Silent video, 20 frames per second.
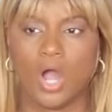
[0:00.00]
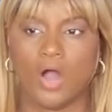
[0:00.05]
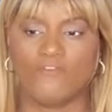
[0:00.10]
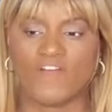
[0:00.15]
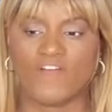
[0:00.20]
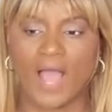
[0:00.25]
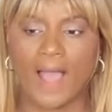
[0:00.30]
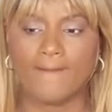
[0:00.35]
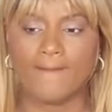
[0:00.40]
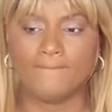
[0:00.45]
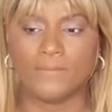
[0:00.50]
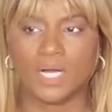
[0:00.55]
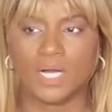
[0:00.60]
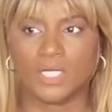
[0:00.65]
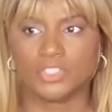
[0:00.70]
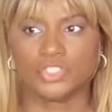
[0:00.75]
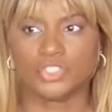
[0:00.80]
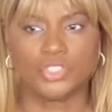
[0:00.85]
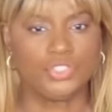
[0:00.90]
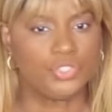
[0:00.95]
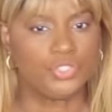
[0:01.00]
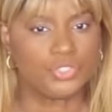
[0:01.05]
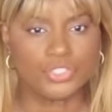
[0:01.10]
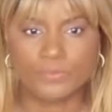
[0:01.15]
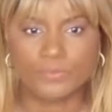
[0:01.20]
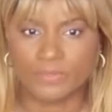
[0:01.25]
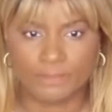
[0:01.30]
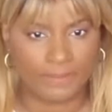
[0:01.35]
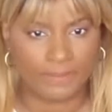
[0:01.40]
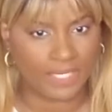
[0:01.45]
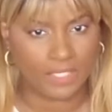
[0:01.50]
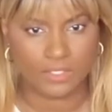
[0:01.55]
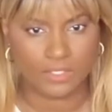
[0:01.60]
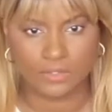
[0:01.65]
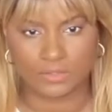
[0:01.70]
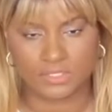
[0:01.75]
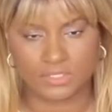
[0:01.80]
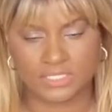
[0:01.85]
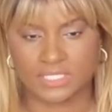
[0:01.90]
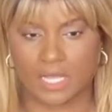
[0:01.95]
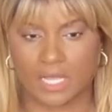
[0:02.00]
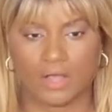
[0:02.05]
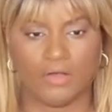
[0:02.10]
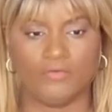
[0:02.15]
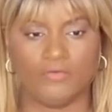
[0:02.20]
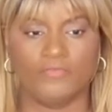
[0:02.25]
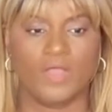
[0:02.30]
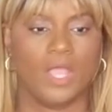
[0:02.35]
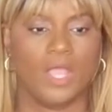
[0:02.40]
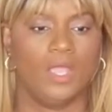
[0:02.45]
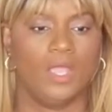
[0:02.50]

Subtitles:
of how much you should be paying yourself